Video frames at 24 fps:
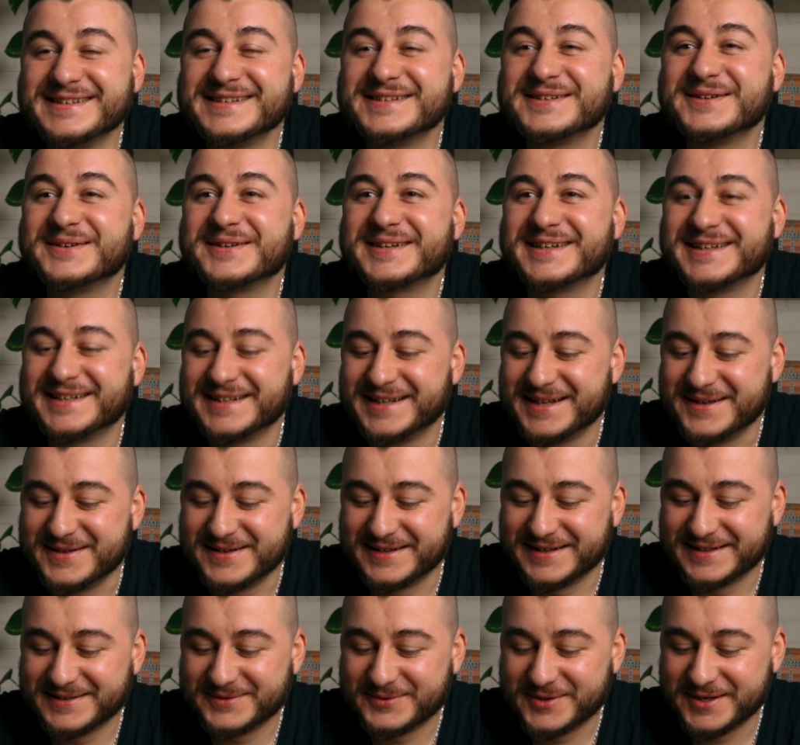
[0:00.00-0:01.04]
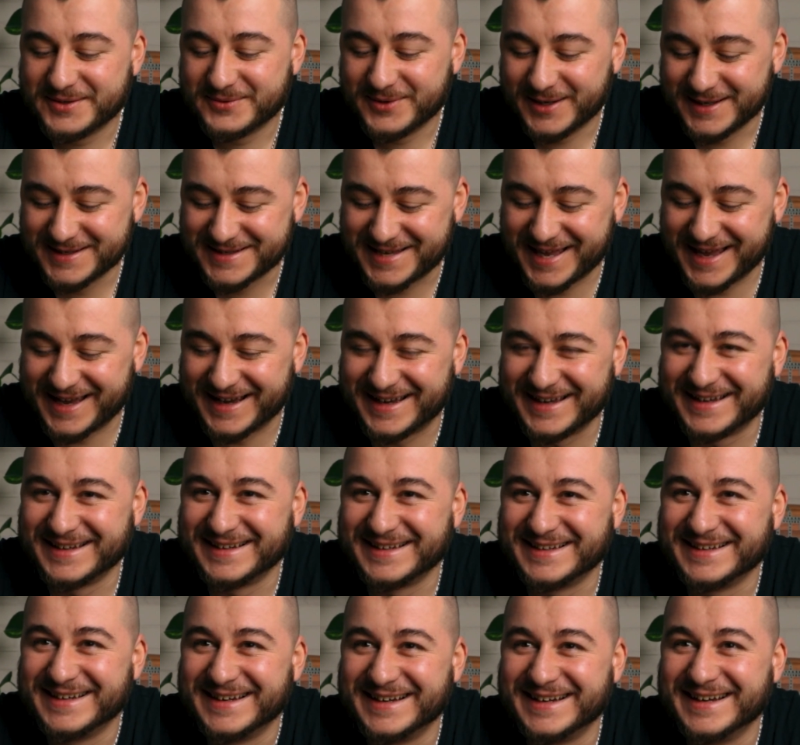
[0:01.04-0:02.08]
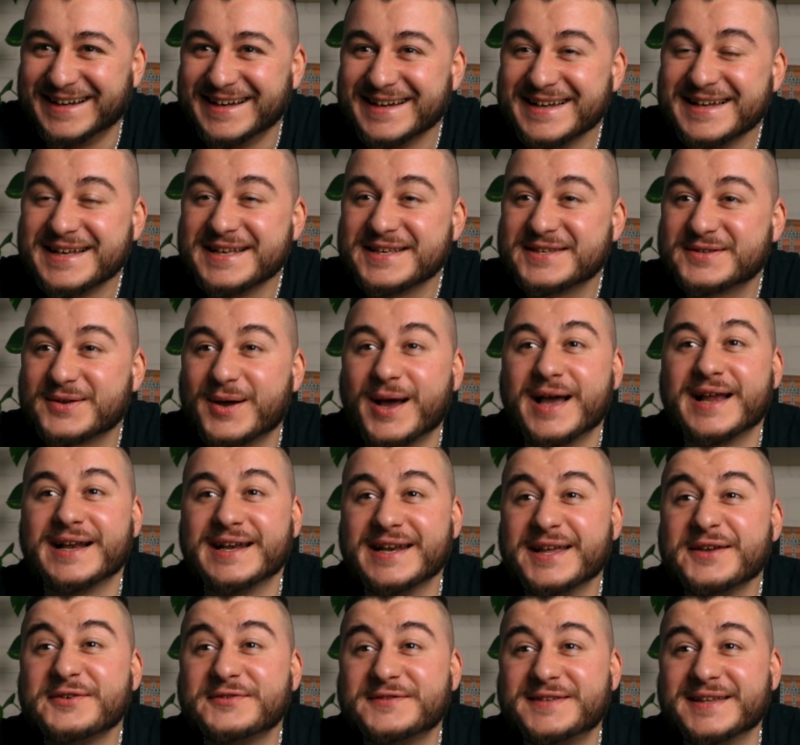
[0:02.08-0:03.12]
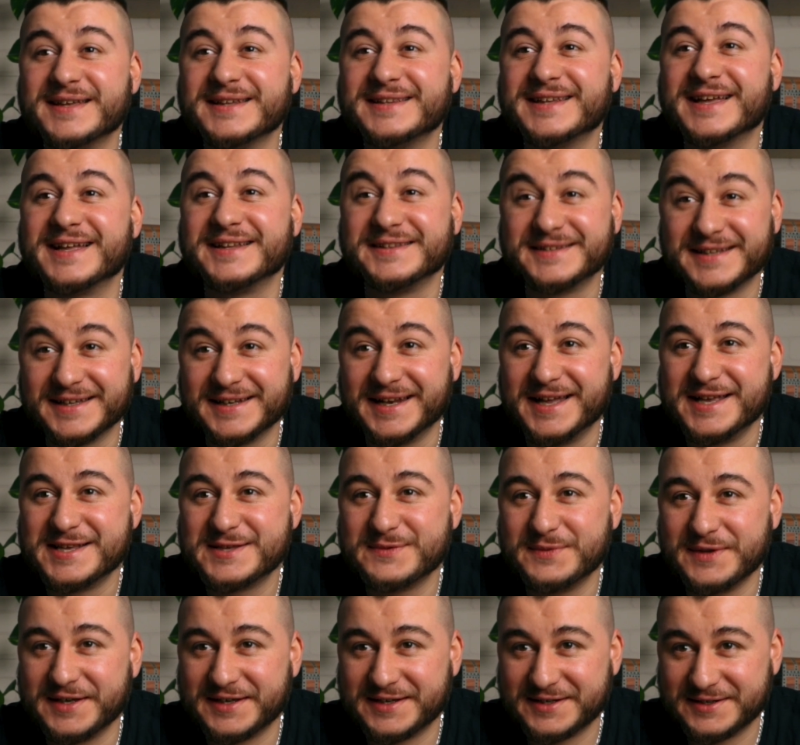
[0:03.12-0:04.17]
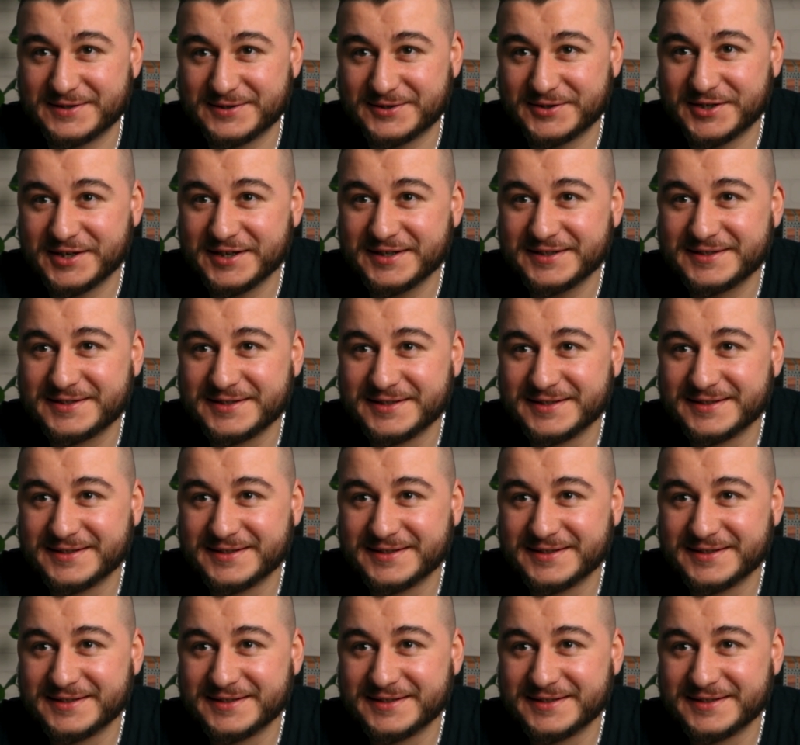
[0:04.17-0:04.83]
Okay, wait, one second. So I lift it and then I speak, correct?